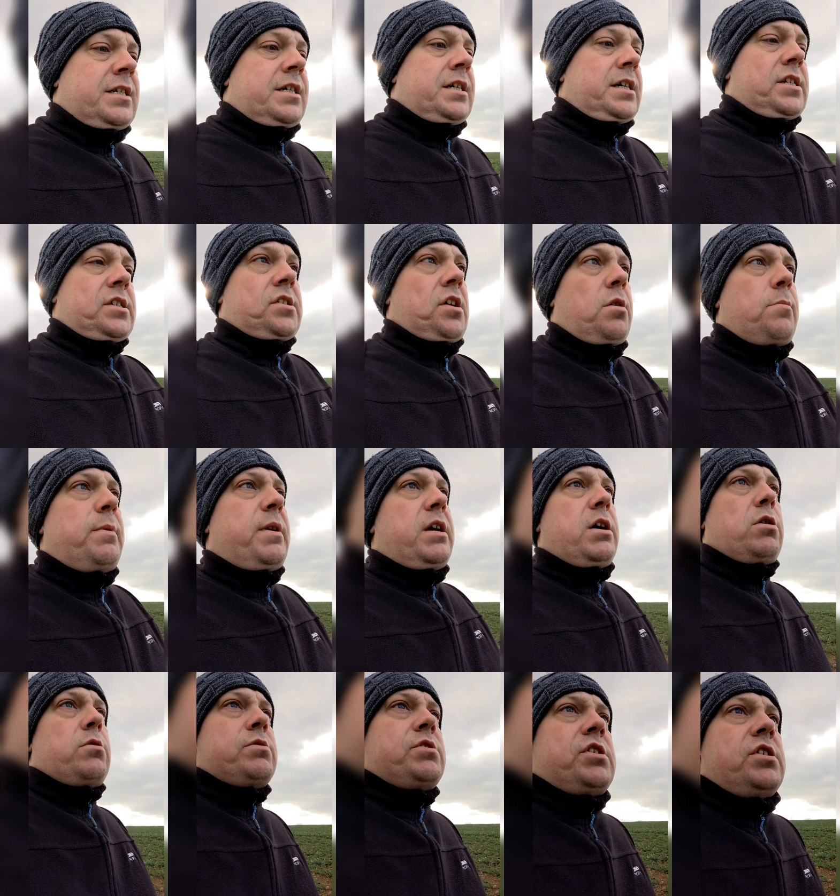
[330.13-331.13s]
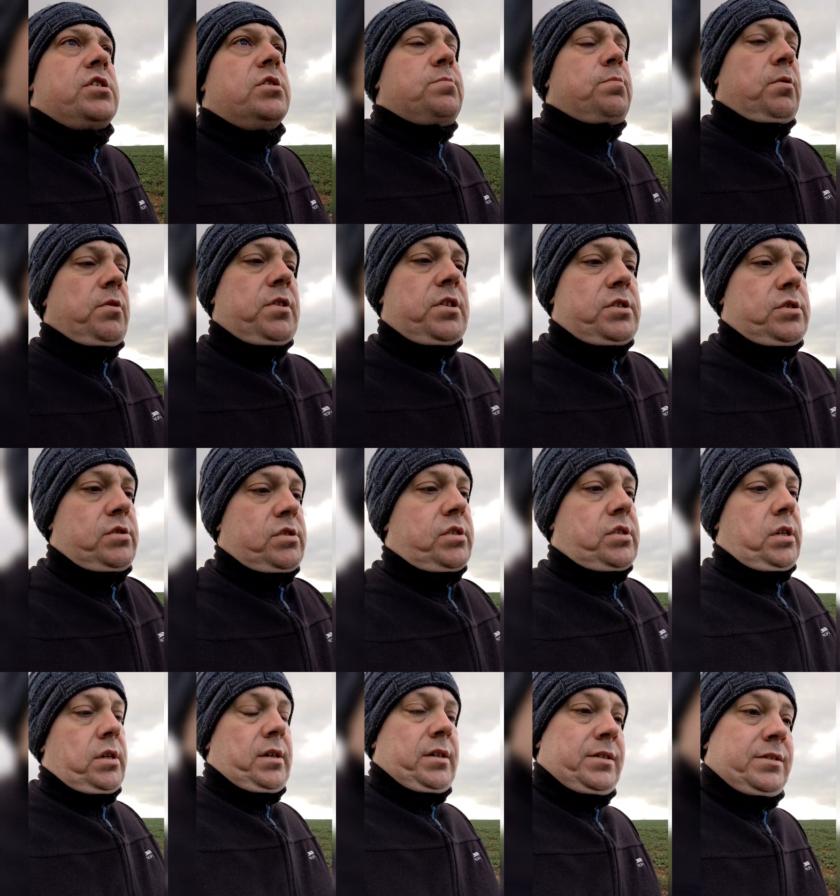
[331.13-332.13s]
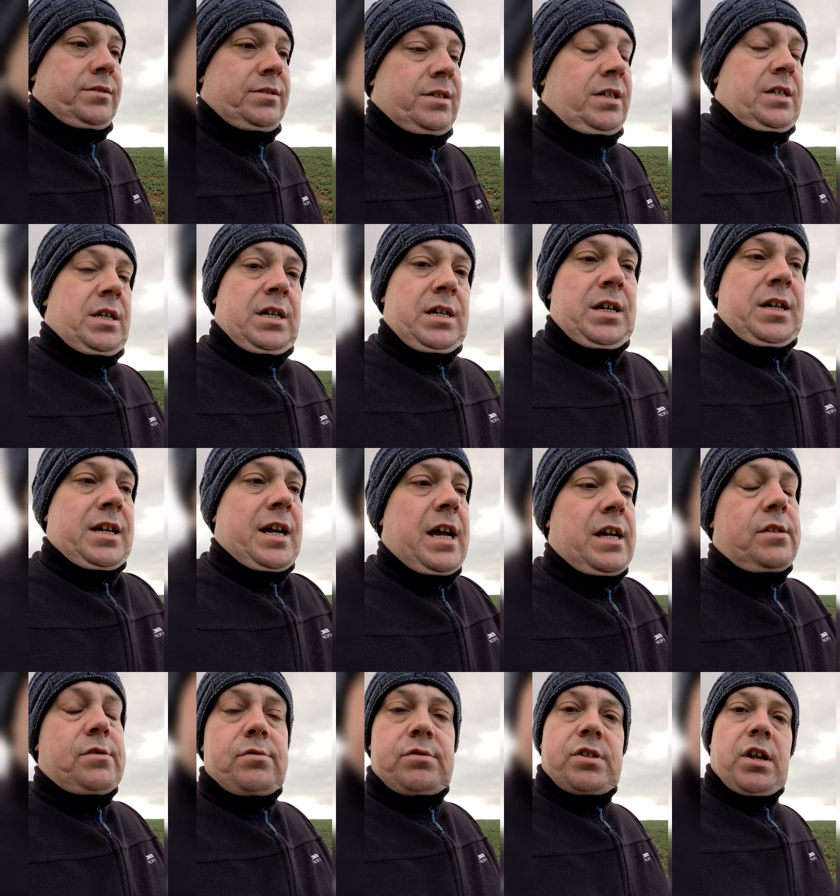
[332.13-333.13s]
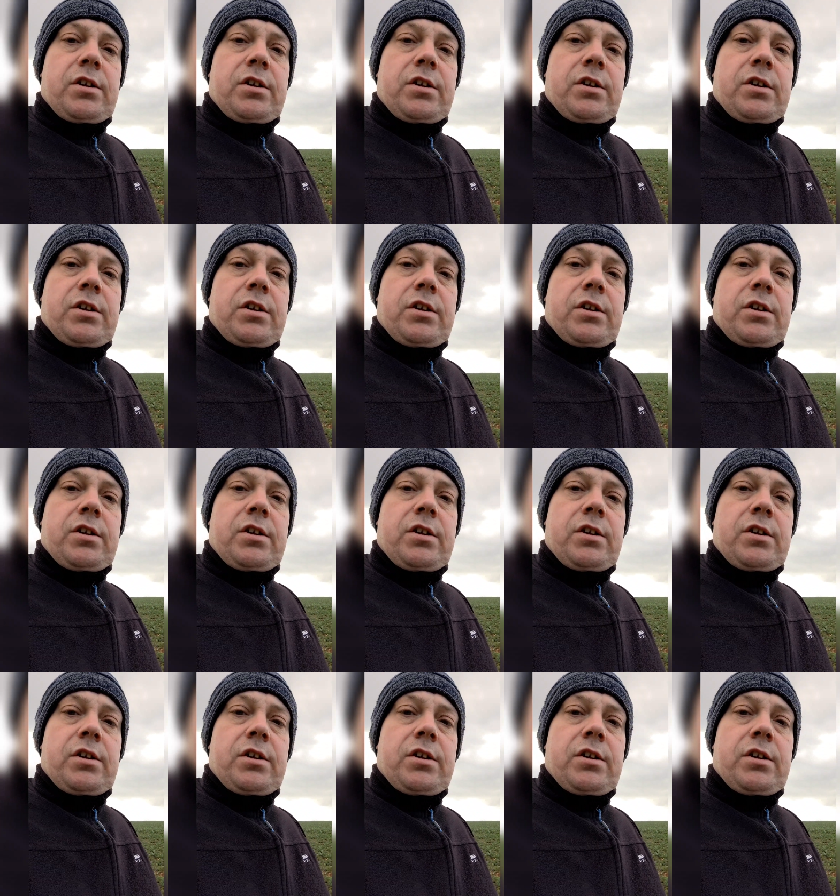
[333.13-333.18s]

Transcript: There's so many options, but councils